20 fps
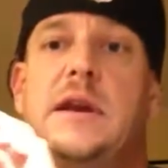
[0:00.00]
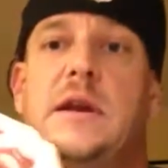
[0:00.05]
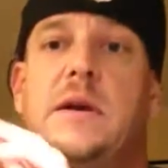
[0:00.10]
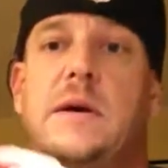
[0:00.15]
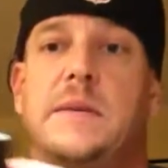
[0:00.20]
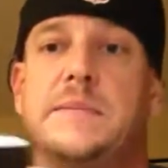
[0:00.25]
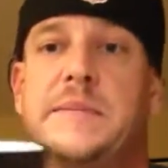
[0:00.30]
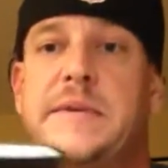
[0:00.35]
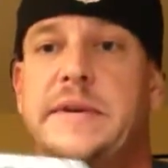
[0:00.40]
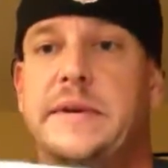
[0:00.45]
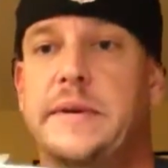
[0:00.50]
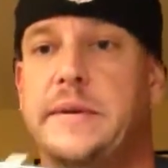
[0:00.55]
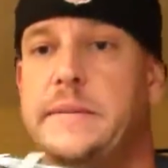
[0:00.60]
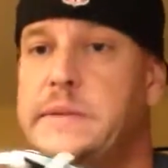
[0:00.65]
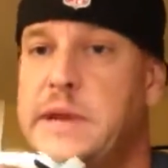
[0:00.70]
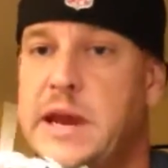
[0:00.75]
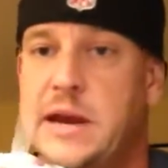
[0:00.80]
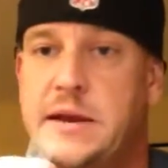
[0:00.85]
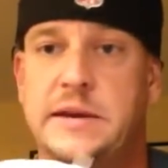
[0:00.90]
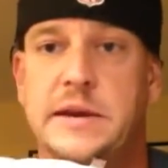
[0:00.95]
up to
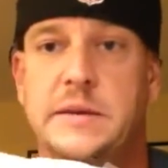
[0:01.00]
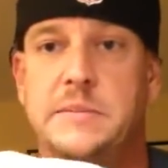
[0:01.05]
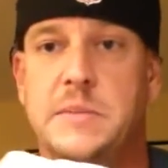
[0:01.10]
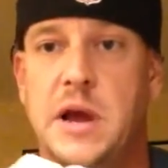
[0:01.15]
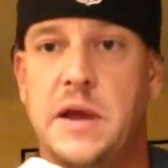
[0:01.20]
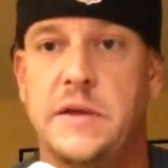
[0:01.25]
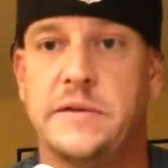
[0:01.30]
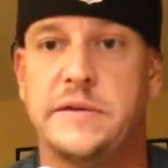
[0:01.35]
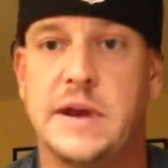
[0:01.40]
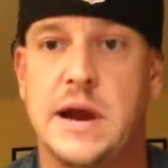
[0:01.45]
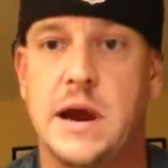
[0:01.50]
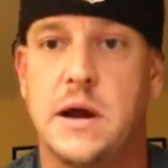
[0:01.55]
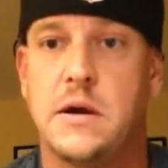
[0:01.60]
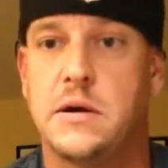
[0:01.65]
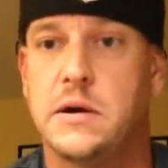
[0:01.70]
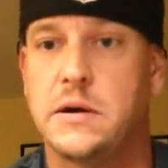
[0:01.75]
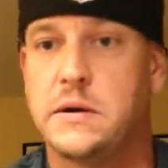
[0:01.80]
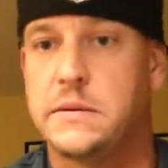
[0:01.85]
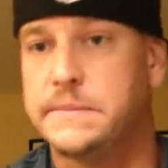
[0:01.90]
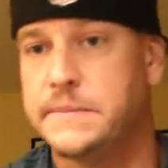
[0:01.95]
19 miles an
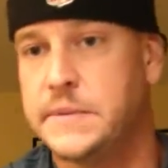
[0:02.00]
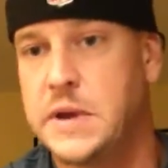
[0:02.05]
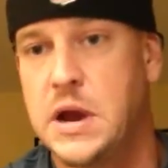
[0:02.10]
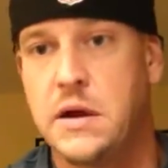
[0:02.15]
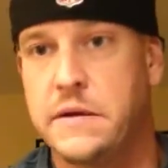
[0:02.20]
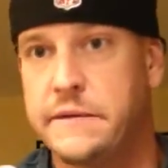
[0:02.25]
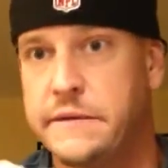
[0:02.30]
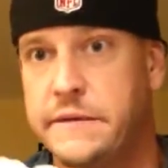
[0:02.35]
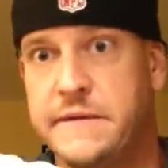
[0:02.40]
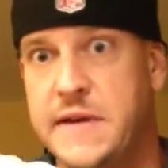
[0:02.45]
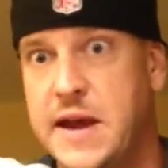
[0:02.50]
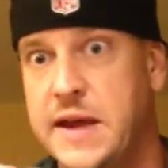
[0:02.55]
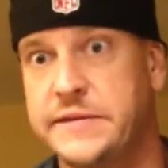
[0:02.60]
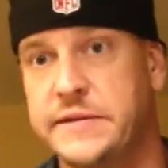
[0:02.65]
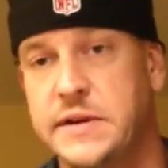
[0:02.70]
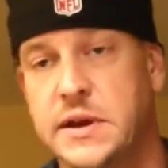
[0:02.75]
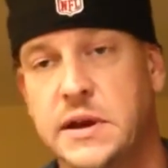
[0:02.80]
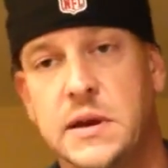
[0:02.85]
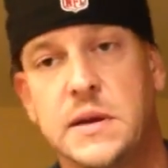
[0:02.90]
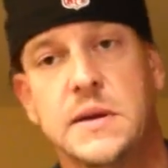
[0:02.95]
hour, however fast
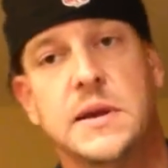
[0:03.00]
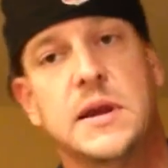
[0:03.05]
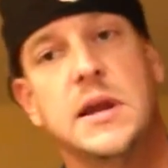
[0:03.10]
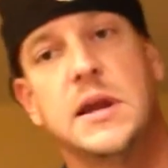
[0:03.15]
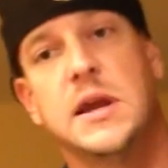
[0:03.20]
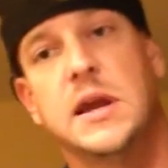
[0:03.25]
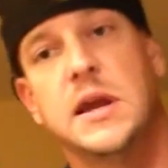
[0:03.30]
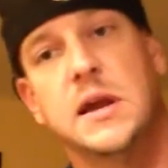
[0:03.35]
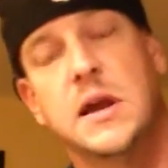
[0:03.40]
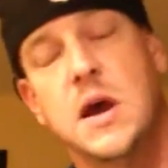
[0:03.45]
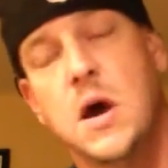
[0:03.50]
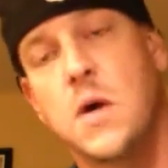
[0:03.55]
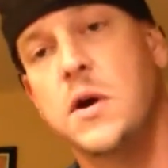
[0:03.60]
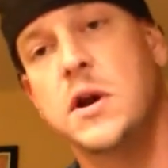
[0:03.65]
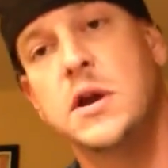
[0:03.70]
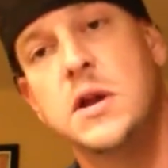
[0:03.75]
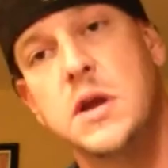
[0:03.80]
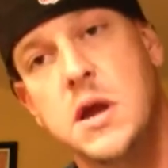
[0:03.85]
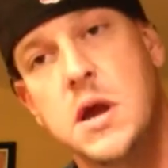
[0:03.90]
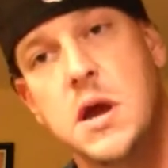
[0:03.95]
it can get going.
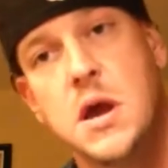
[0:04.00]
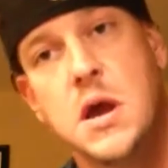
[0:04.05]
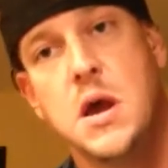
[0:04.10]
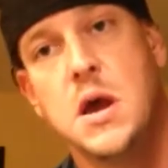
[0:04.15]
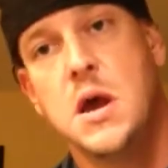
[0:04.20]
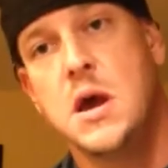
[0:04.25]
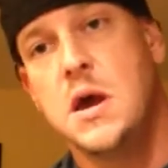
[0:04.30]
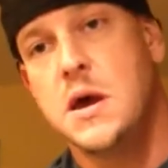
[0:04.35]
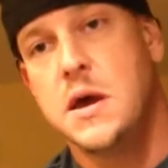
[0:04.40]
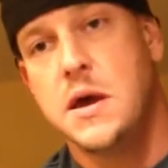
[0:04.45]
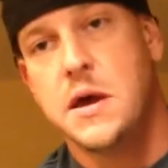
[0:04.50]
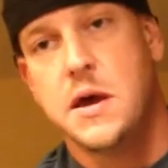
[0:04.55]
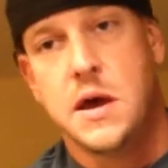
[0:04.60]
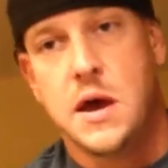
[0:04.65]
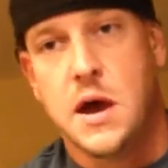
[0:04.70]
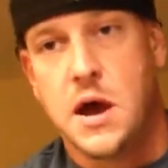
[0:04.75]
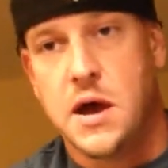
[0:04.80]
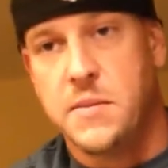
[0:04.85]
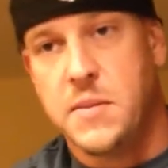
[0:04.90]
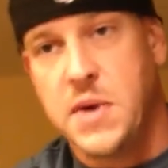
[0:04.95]

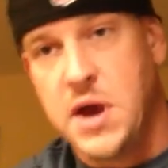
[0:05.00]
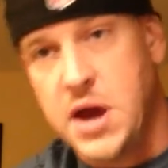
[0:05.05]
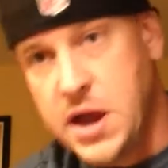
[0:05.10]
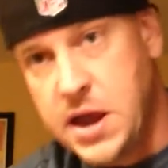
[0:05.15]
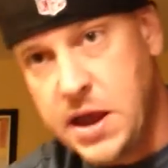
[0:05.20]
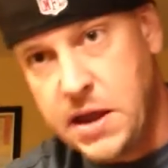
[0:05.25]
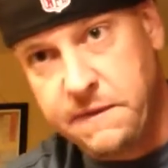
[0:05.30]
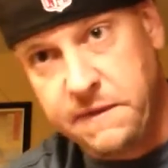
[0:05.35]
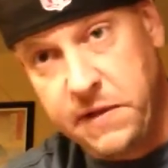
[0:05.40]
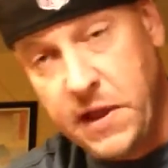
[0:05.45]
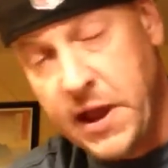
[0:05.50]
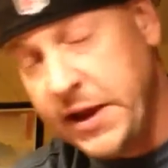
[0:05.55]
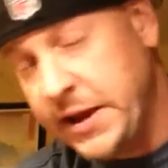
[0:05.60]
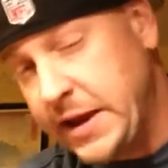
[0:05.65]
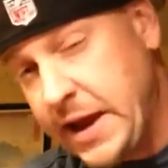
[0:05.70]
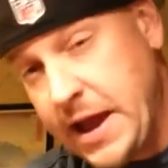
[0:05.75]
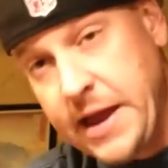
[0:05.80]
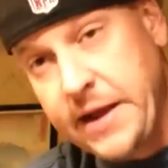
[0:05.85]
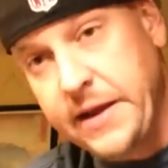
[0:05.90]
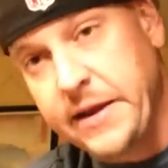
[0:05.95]
On my flight
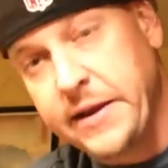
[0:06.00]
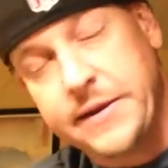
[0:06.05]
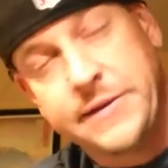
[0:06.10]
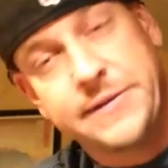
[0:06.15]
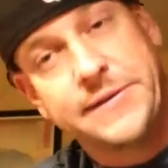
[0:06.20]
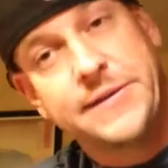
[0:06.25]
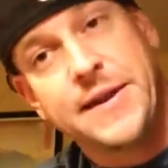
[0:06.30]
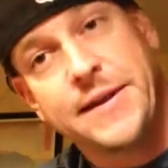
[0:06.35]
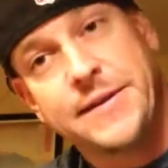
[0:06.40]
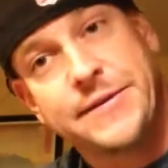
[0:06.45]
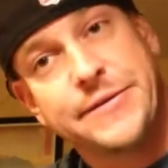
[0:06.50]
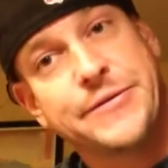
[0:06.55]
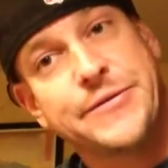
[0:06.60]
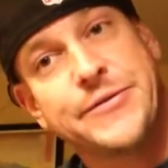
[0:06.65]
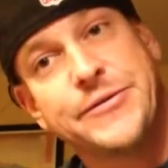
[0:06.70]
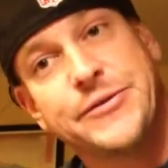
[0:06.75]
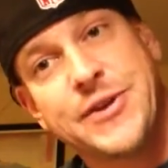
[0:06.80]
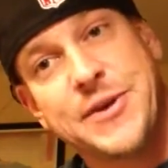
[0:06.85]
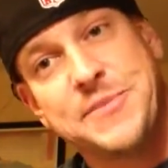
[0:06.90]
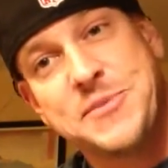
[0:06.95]
data it
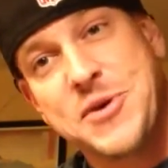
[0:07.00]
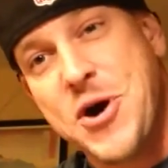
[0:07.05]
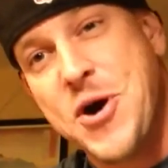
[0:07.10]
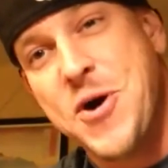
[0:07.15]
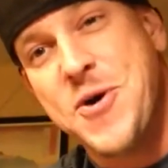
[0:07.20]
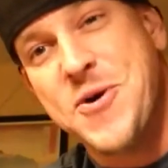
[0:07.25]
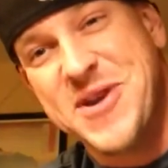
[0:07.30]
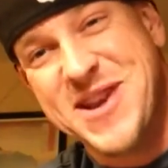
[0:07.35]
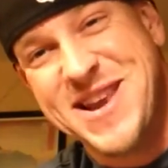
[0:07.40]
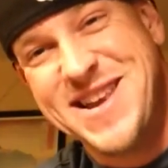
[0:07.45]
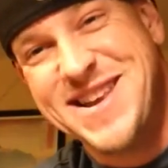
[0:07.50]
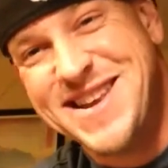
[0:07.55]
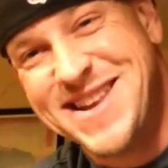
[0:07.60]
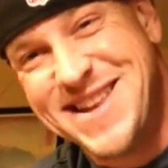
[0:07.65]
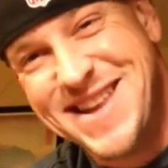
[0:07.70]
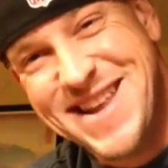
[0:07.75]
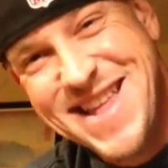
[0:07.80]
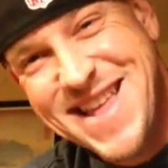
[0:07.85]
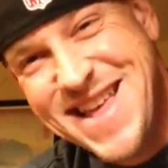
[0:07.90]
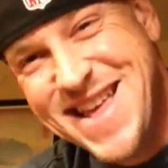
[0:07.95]
says I'm going
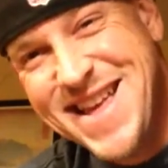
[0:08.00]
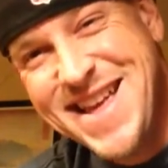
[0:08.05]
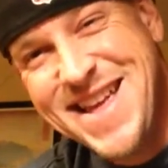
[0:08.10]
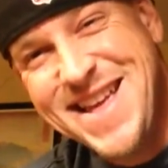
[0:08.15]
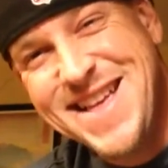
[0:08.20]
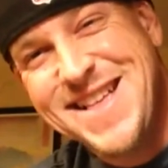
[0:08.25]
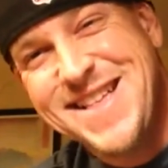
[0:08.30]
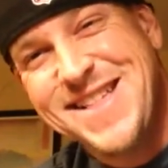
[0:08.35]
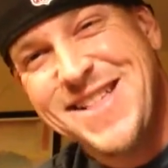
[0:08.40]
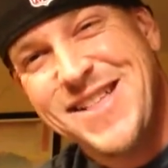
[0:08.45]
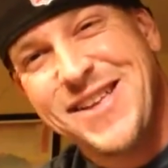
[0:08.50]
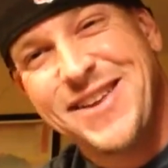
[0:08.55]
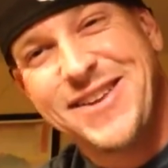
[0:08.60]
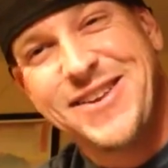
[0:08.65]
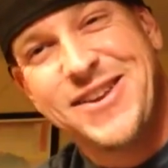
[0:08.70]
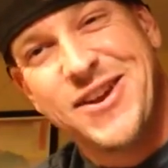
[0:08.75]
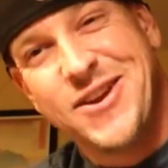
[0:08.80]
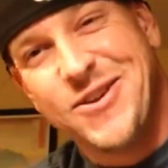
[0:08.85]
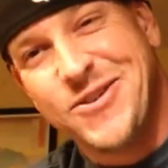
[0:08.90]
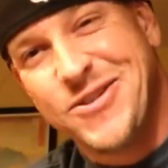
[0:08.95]

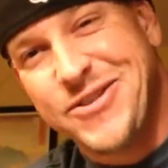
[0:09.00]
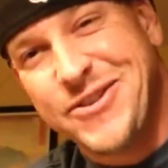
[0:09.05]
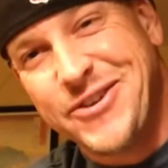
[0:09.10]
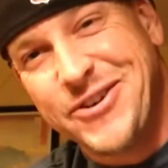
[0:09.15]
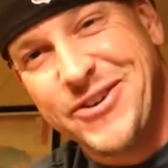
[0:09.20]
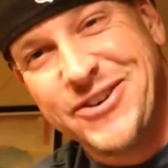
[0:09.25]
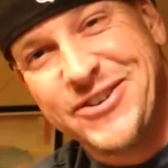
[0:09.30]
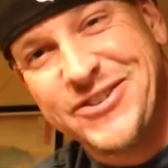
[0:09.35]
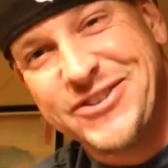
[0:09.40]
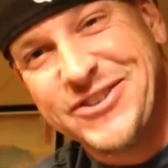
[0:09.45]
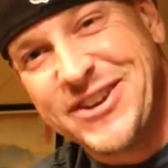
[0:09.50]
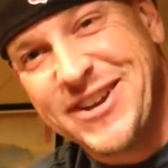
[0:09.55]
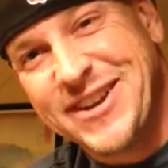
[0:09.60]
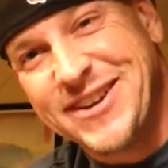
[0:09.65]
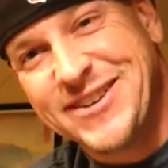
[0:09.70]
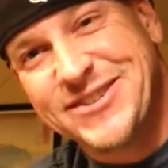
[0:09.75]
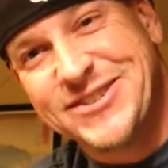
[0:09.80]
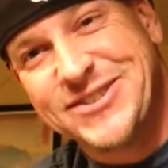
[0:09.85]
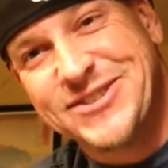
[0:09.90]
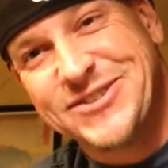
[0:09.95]

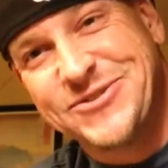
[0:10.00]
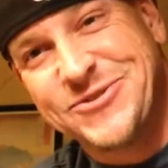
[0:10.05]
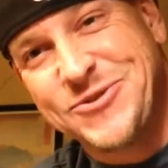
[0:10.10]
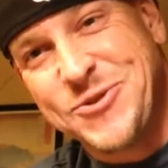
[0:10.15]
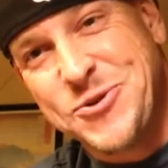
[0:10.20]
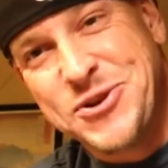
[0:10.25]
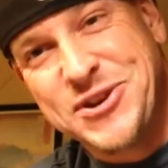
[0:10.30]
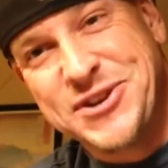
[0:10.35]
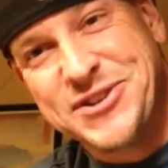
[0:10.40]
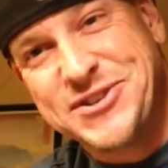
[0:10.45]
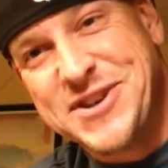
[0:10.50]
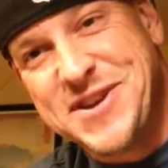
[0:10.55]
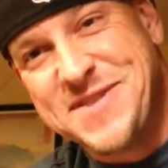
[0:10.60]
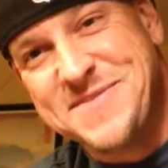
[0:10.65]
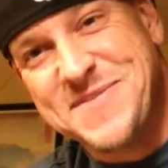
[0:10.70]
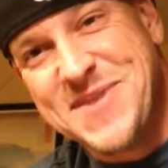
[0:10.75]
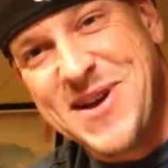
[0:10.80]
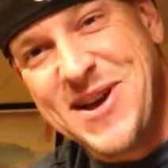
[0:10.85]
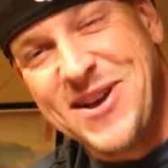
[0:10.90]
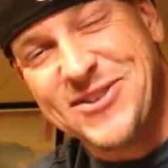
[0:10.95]
36, 40
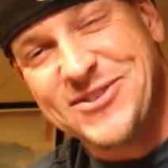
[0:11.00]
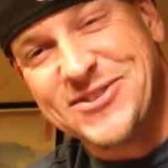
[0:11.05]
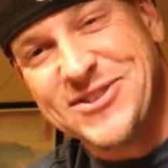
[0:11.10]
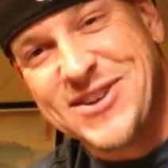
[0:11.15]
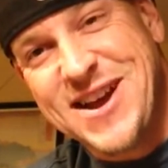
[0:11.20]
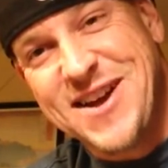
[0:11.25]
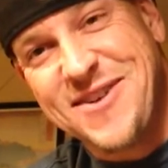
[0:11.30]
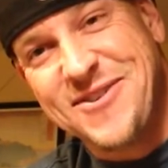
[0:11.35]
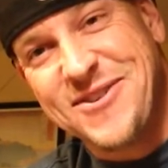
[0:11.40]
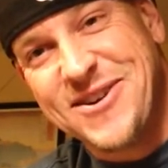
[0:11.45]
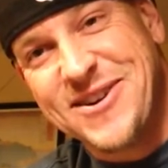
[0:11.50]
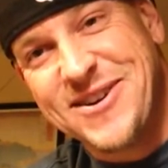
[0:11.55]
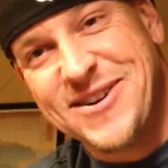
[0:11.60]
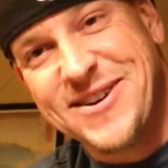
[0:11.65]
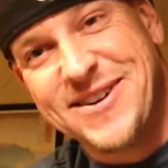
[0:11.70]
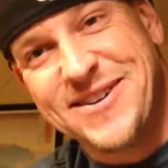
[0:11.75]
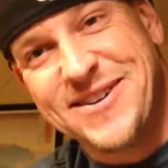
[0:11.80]
something miles an hour